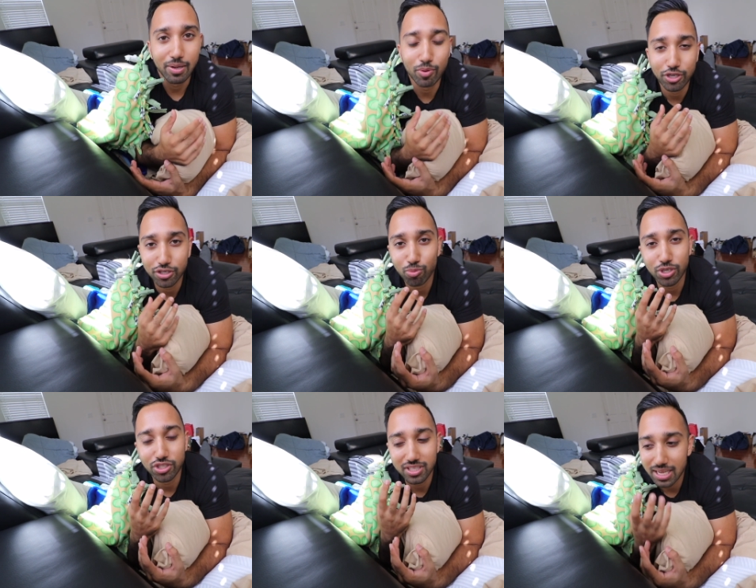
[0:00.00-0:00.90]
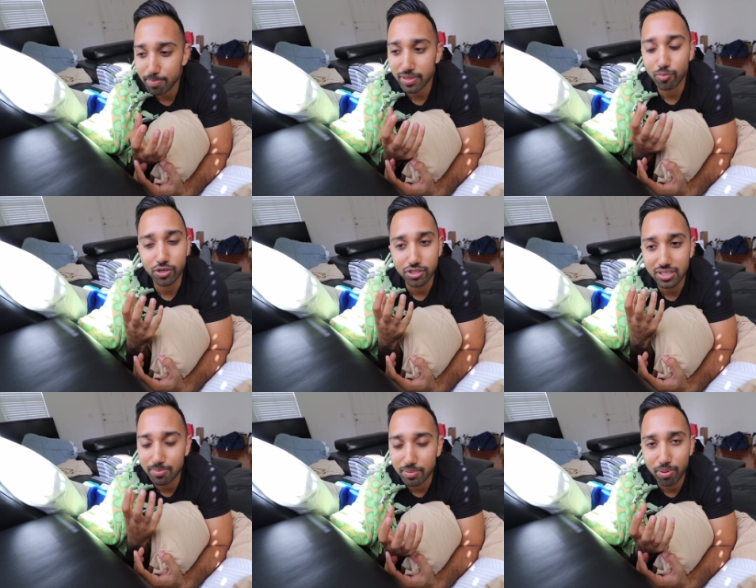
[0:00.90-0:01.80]
when you're when you're sleeping, when you're
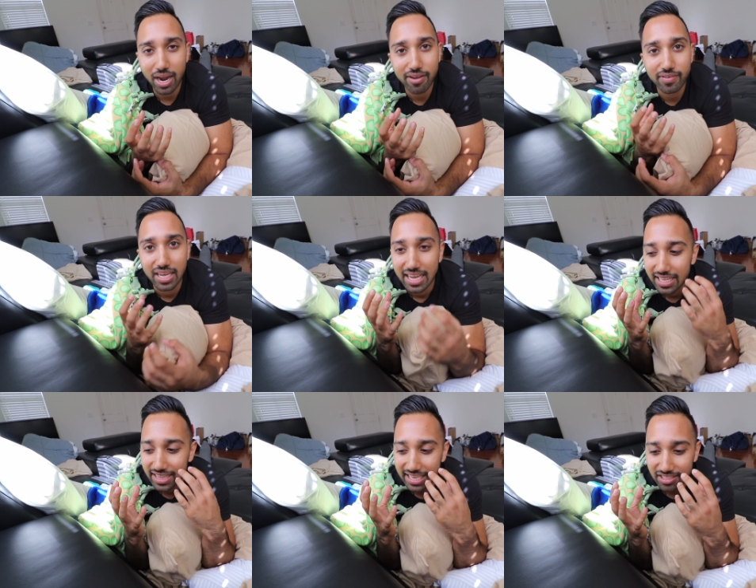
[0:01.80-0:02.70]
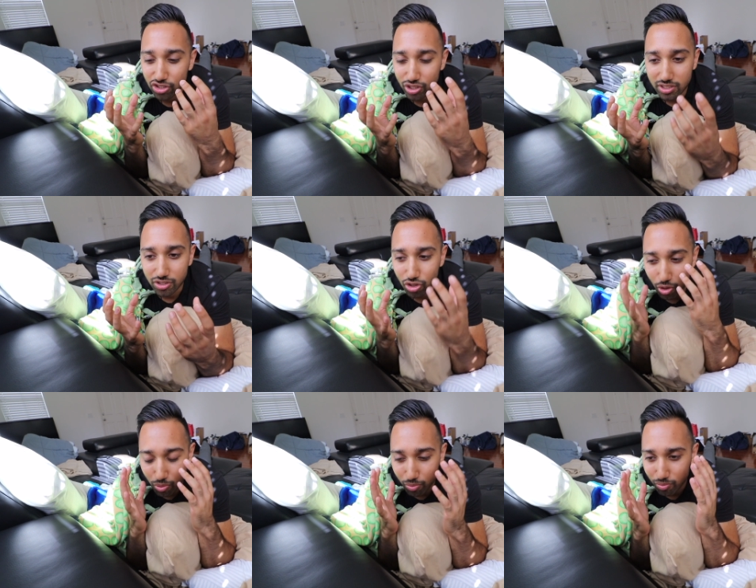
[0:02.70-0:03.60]
sleep deprived, things just
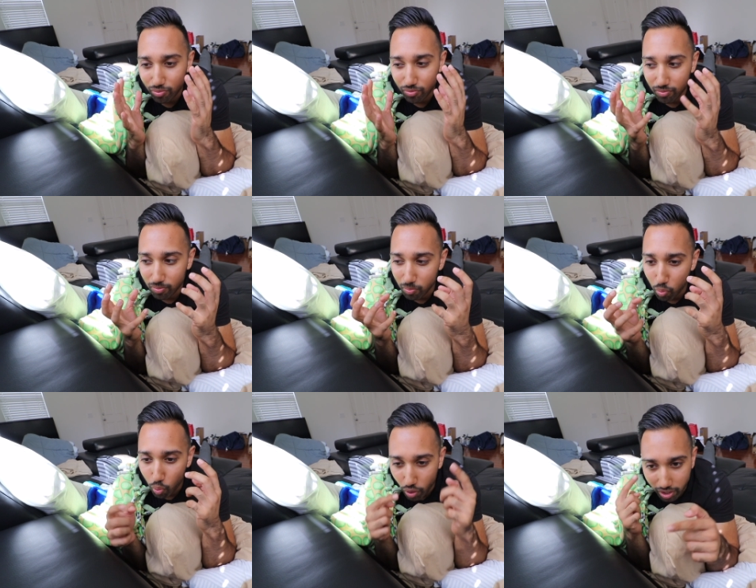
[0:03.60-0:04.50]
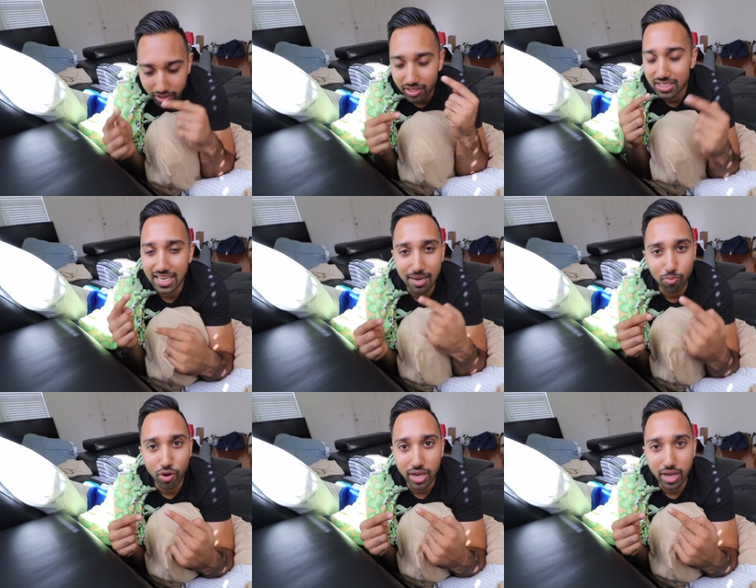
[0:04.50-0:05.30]
don't work the same